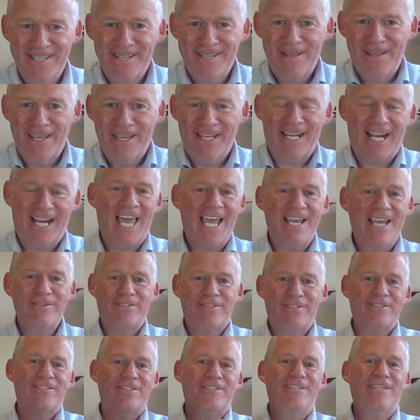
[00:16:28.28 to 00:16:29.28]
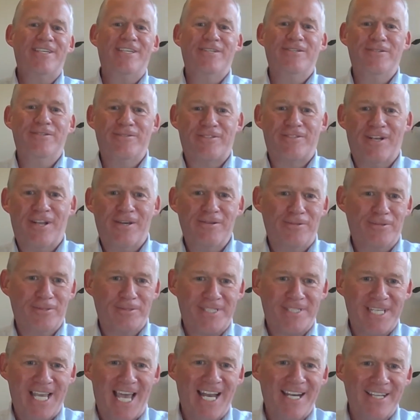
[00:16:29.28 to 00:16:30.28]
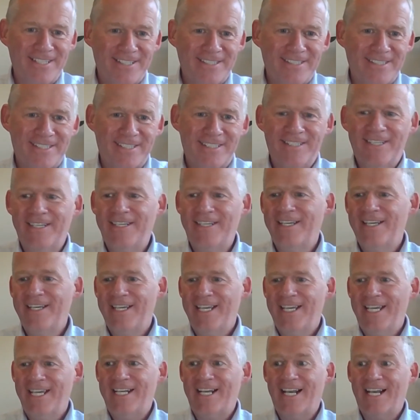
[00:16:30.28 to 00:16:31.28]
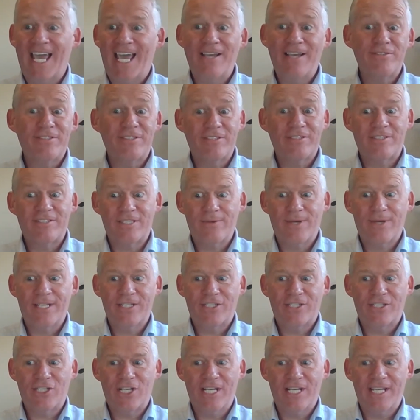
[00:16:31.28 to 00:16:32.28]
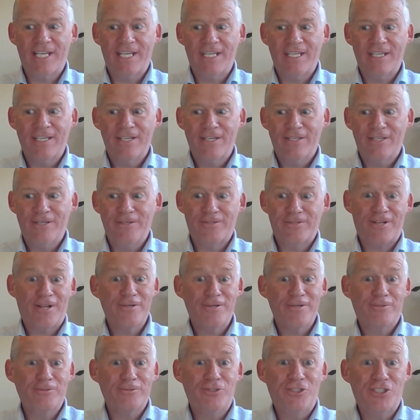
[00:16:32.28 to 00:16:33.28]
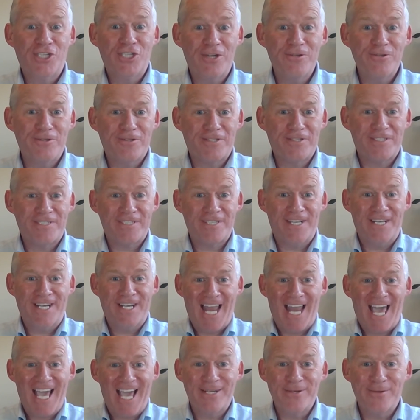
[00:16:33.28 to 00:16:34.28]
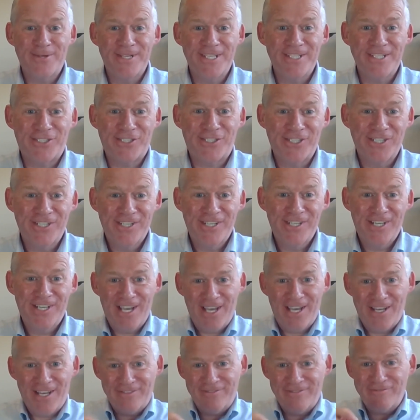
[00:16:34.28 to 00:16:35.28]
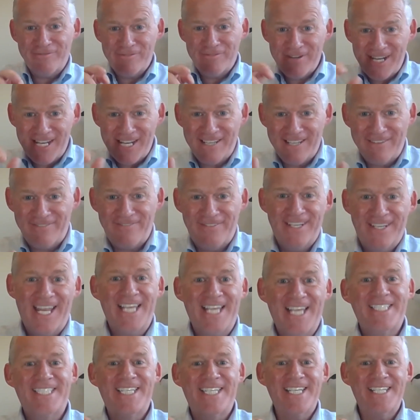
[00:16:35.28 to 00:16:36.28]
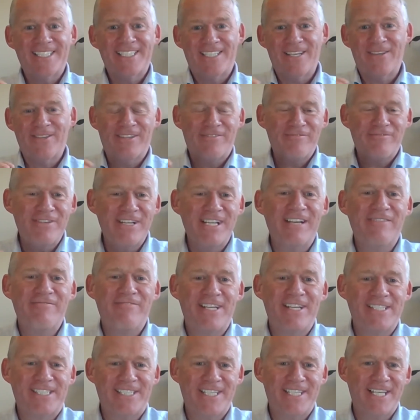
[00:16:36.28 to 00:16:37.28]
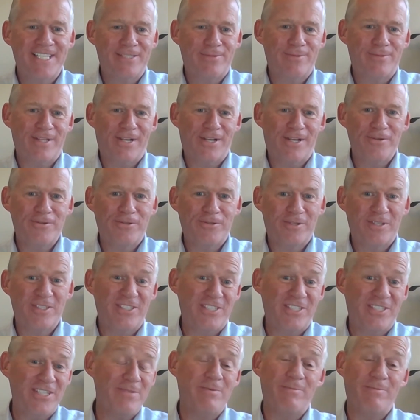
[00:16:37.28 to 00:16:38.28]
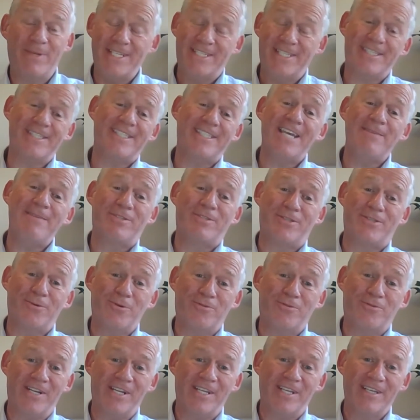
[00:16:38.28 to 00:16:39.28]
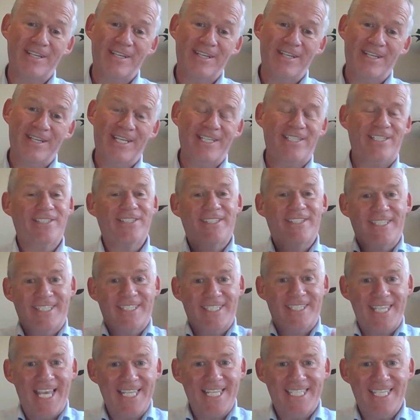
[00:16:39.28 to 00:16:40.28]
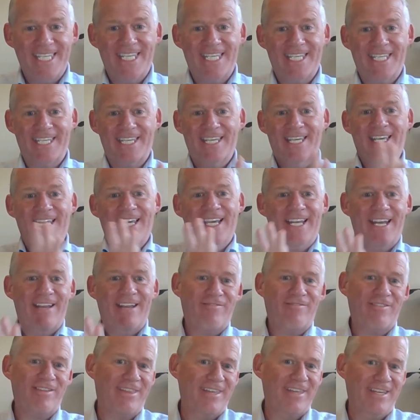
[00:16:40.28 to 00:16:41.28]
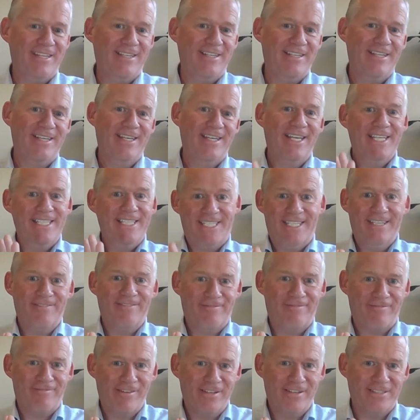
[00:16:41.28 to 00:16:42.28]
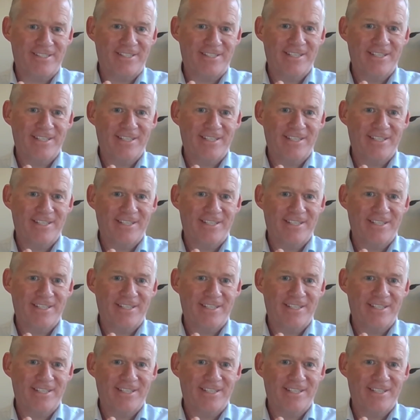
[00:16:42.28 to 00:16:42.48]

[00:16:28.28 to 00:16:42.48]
It allows us to use local talent. It allows us to actually use local jokes and language and really finesse it so that it really resonates with the local consumer. But it's the same story. It's just the setting and everything is different.